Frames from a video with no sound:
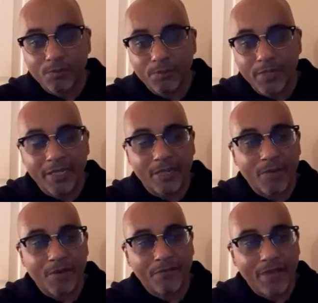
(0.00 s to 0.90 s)
many of
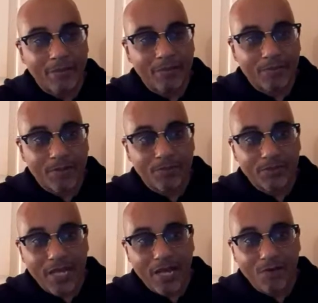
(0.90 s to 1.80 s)
my family
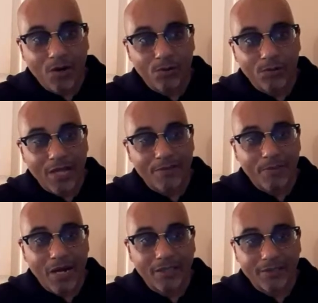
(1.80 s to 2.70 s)
members have whole life
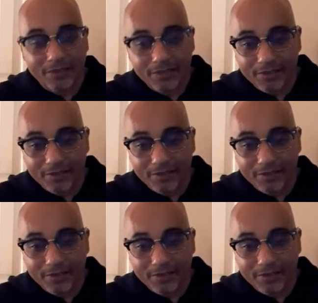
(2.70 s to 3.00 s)
policies.